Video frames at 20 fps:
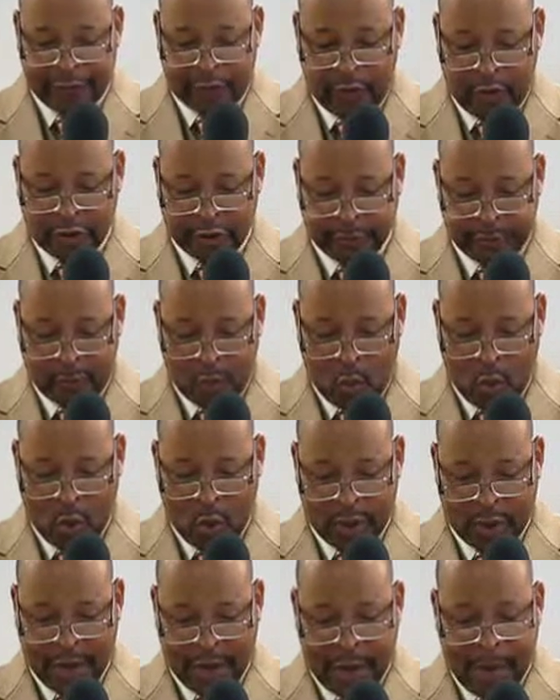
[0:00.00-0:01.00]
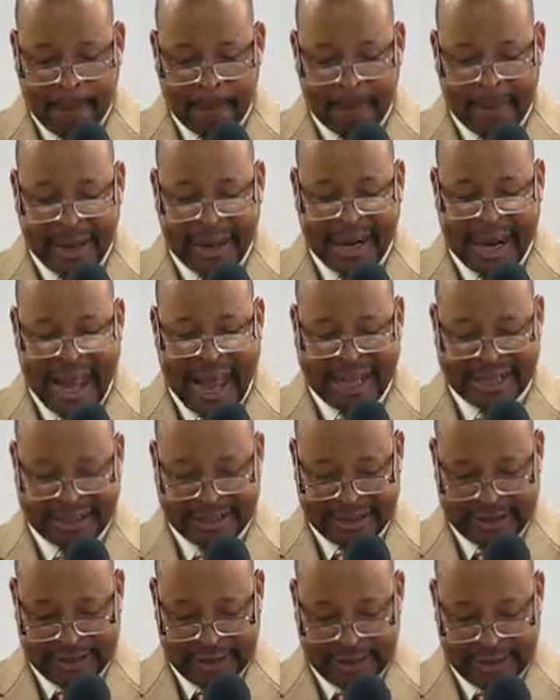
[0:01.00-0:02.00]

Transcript: firstborn Manasseh.